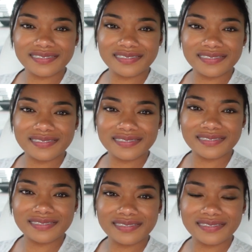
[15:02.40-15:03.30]

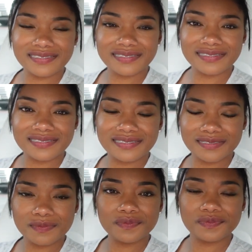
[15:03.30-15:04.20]

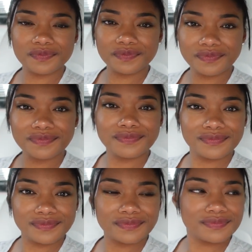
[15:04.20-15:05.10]

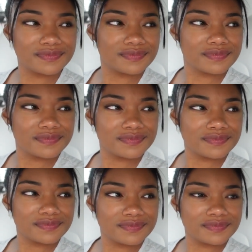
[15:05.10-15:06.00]

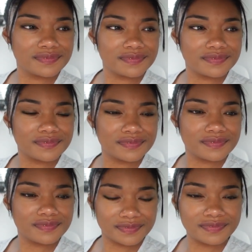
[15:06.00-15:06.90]

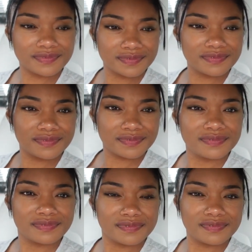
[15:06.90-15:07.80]

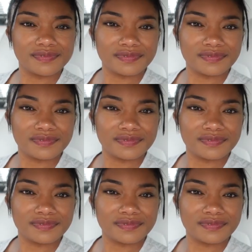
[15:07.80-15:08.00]
This person isn't speaking.